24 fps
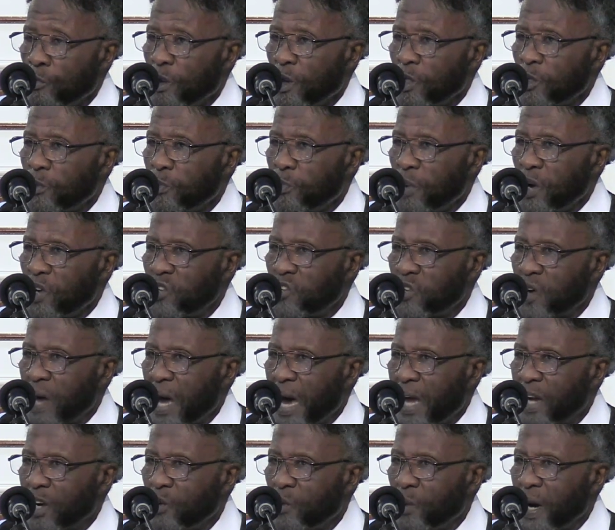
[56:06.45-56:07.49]
Brother Preacher,
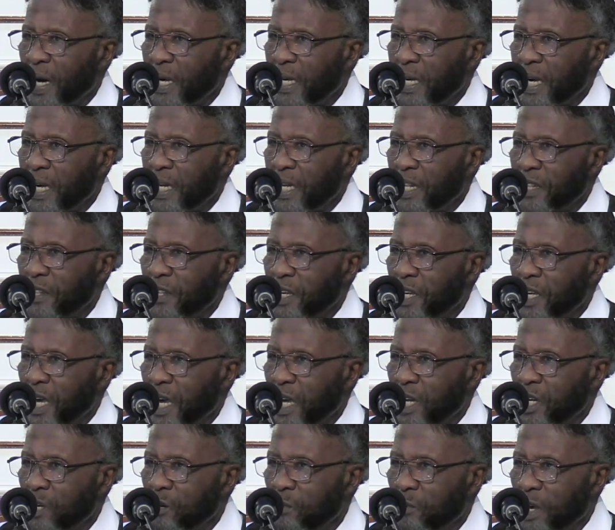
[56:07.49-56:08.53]
how do I get in the
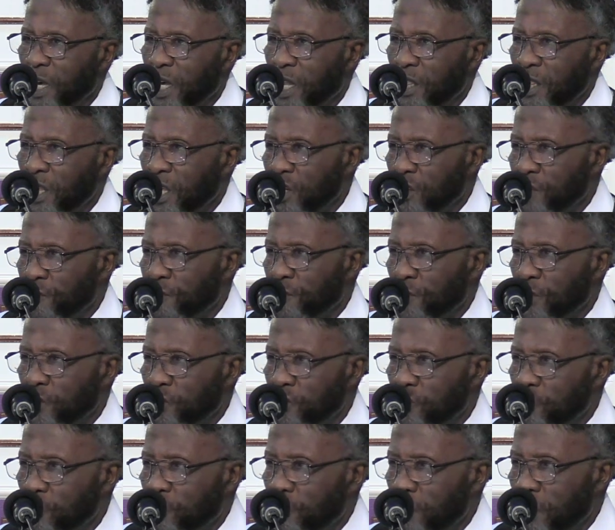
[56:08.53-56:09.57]
kingdom in this
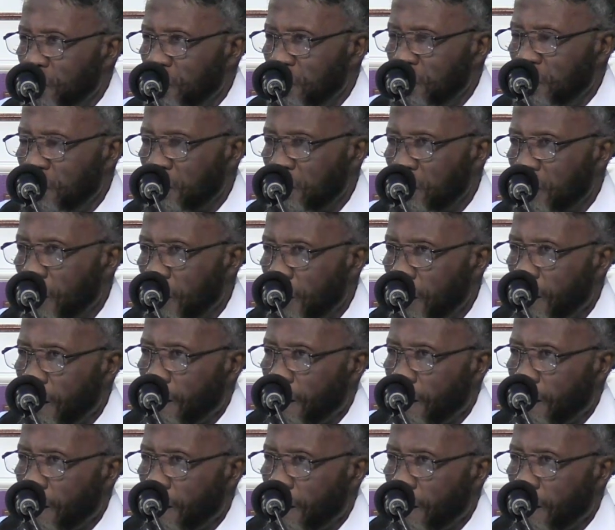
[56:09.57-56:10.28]
first dominion?